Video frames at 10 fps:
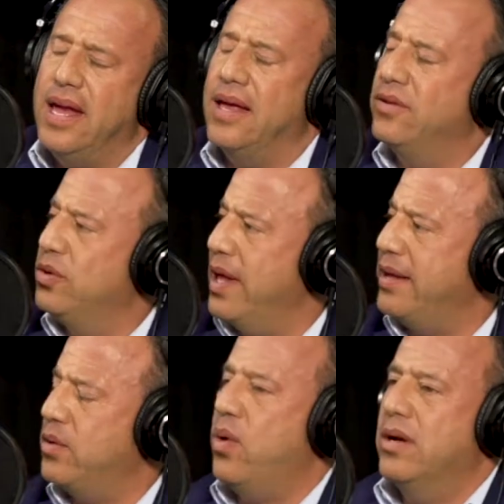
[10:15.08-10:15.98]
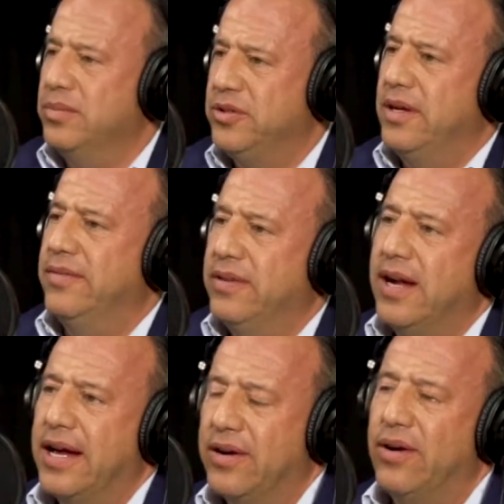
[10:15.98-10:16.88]
Yeah, so that quantum shift that
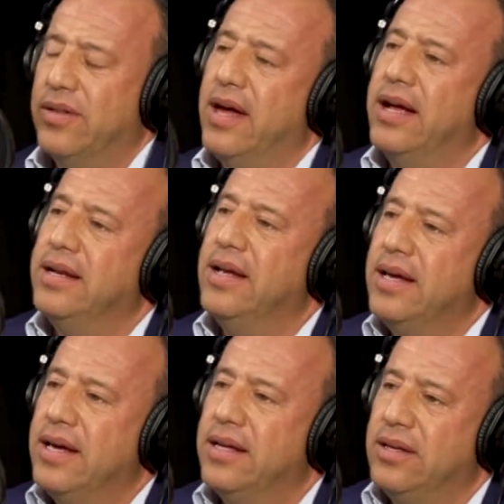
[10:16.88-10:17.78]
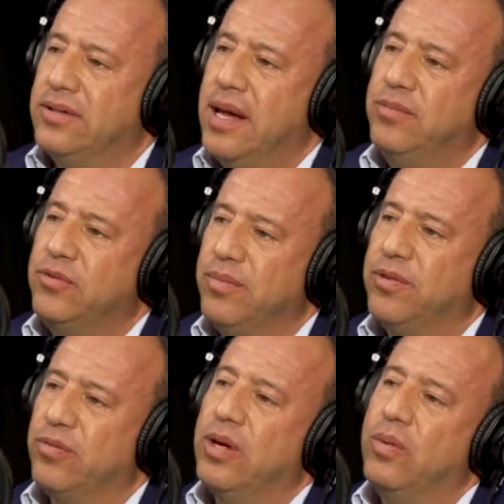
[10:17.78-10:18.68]
I call that, it stems from
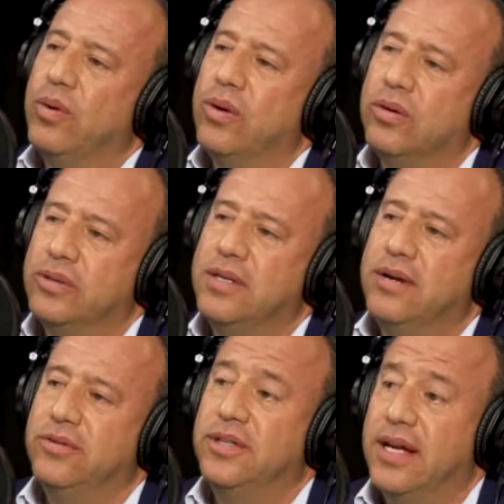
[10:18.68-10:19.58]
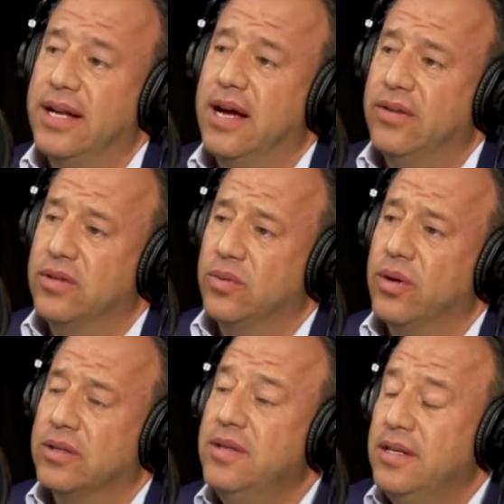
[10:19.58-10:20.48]
three worlds and understanding how this
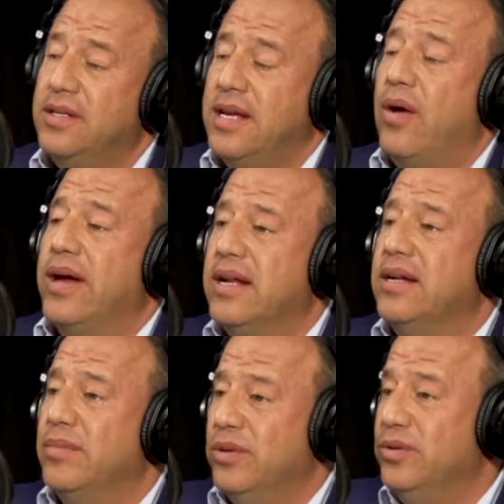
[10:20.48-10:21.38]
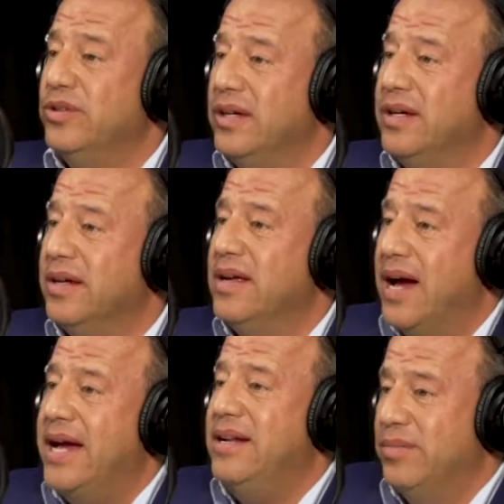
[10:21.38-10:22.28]
works. And this is how I ended up losing
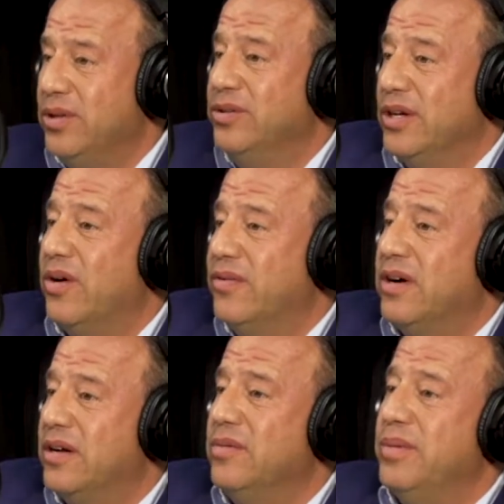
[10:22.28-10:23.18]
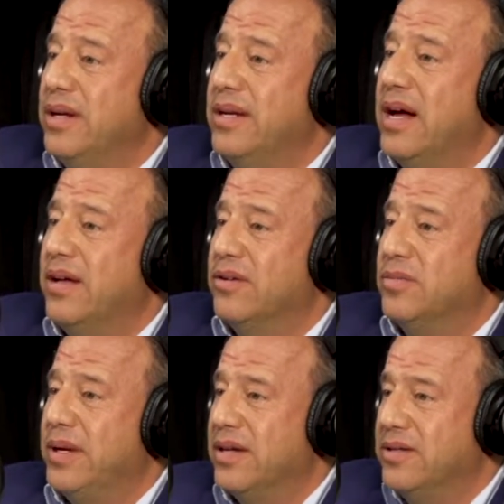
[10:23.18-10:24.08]
I ended up losing over 100 million dollars
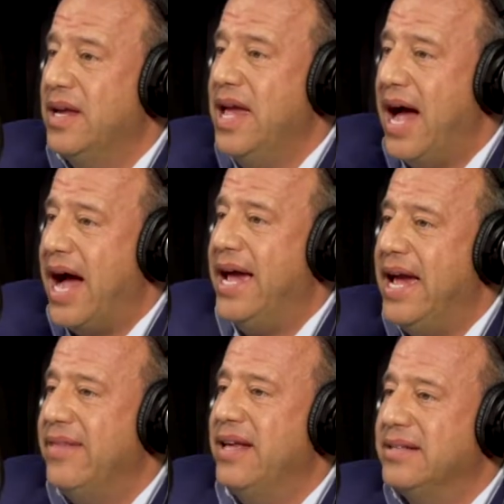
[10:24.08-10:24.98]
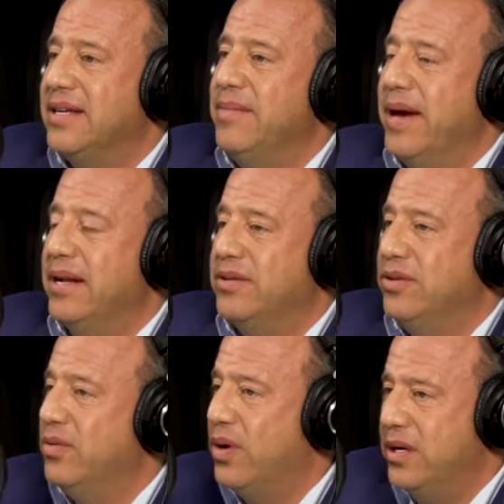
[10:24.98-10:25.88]
because I had that same
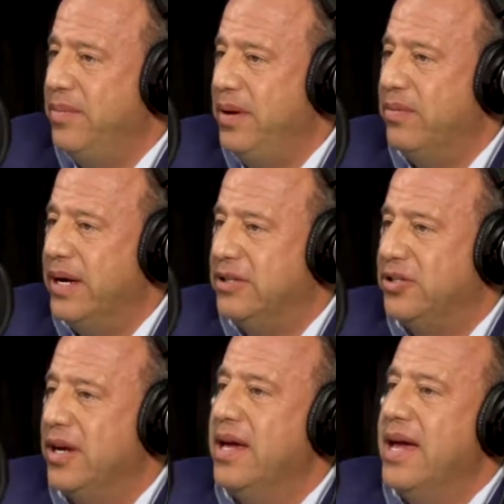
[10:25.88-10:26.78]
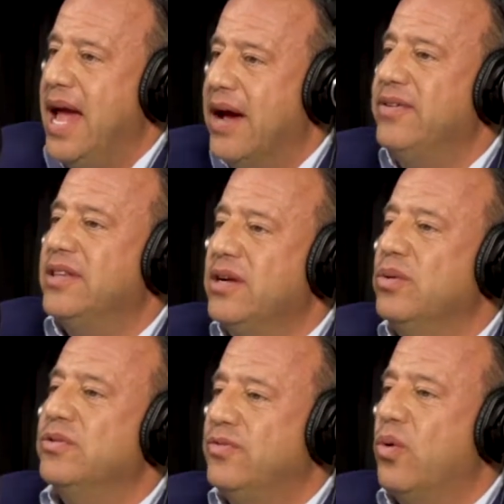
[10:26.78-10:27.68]
attitude. Wanted to be rich, everything
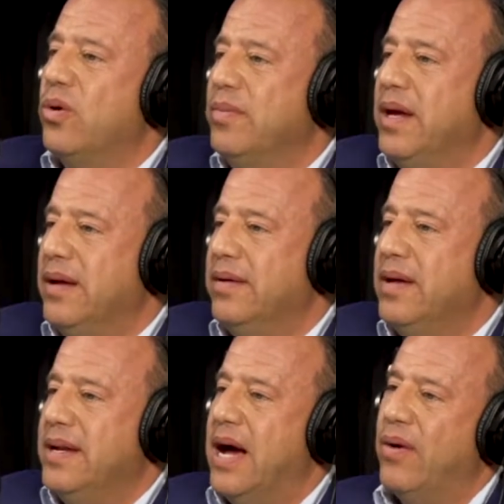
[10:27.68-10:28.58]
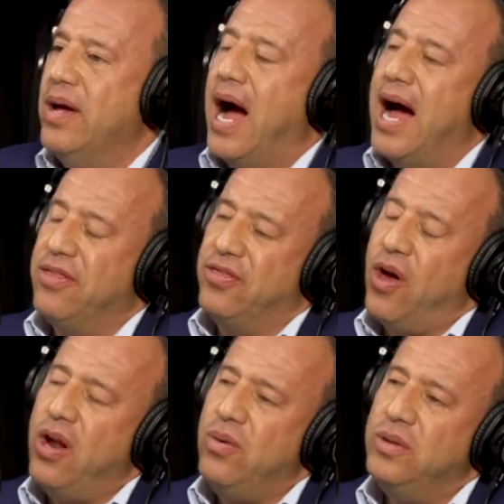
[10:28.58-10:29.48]
was for me. Now, I
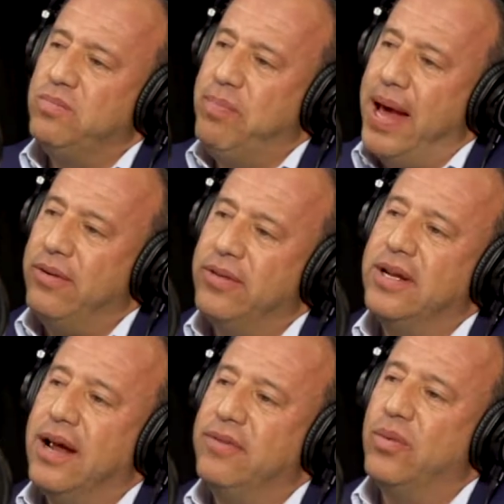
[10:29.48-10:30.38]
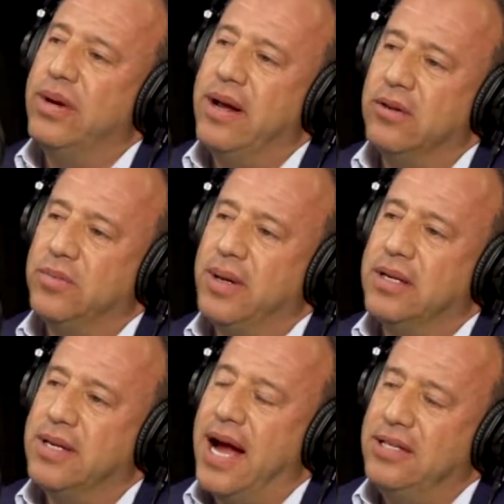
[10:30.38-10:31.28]
thought it was better than everyone else
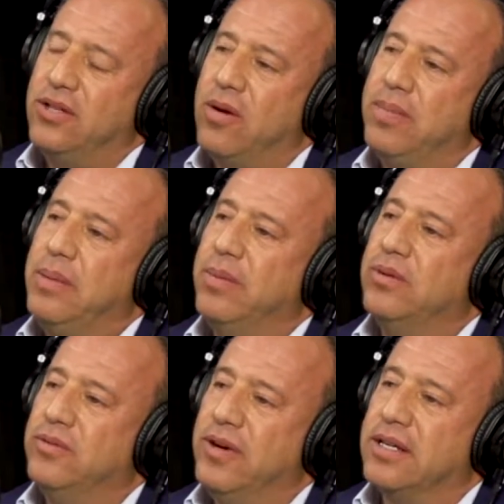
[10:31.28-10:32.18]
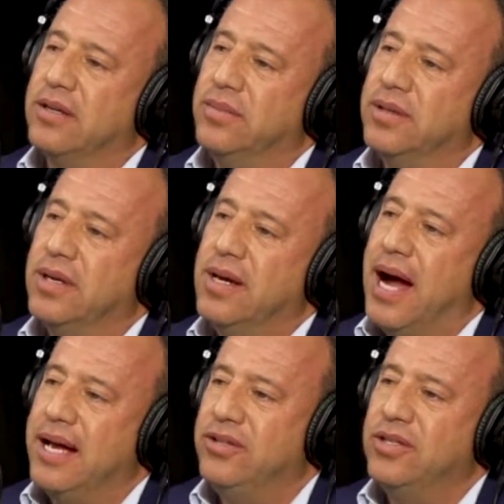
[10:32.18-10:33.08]
because I saw people as victims.
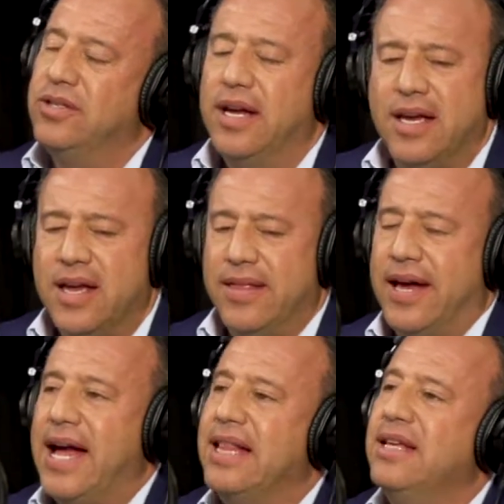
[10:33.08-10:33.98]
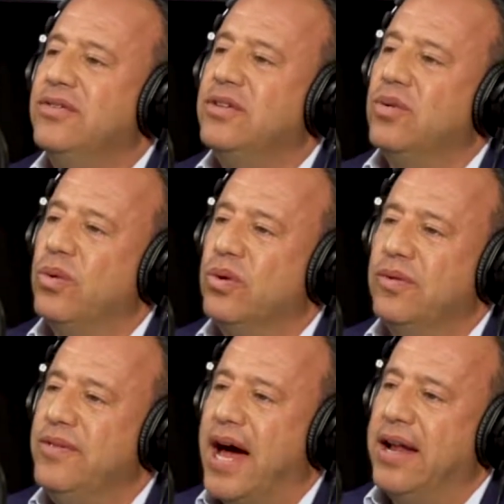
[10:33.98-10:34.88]
I used to say that guy lives in a world
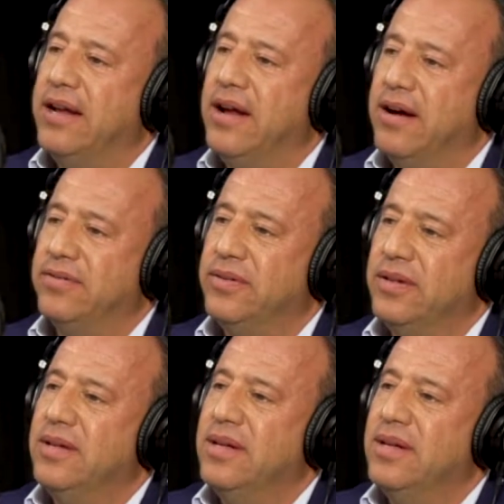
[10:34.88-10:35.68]
of not enough.